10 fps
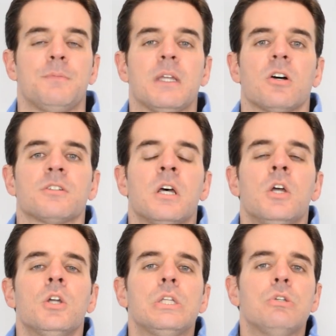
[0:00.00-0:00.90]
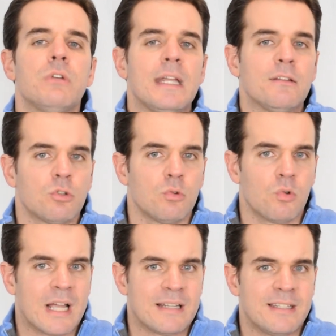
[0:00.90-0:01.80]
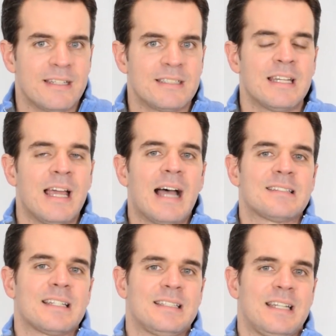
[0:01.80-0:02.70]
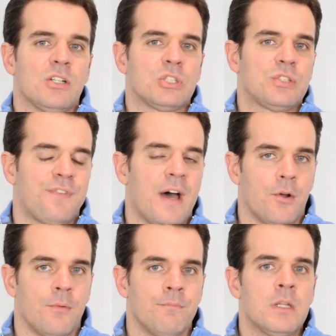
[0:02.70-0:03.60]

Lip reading: Because you need to look at this as a sales funnel.